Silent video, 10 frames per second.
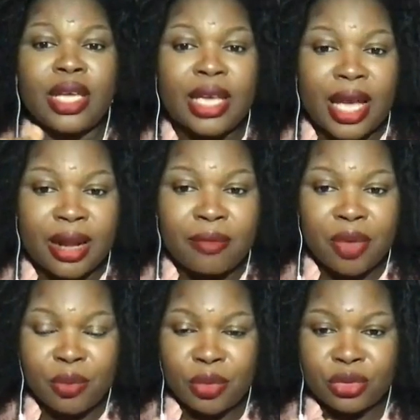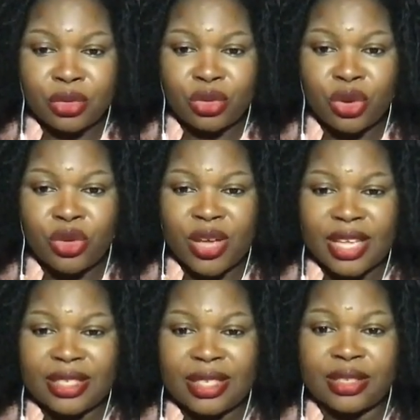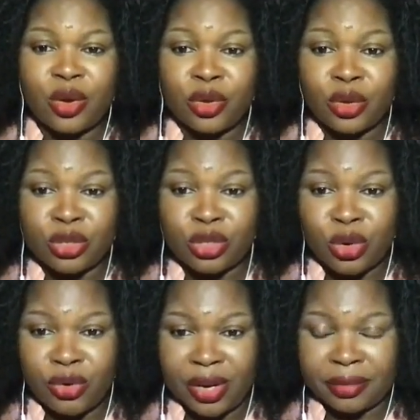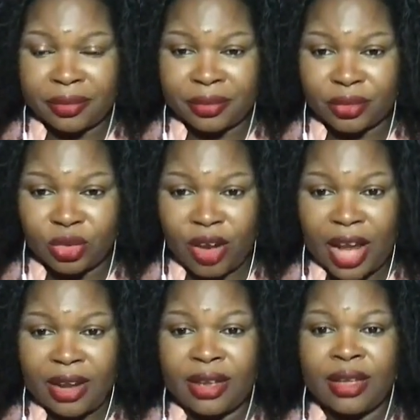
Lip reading: getting people to know you exist on your story. All right,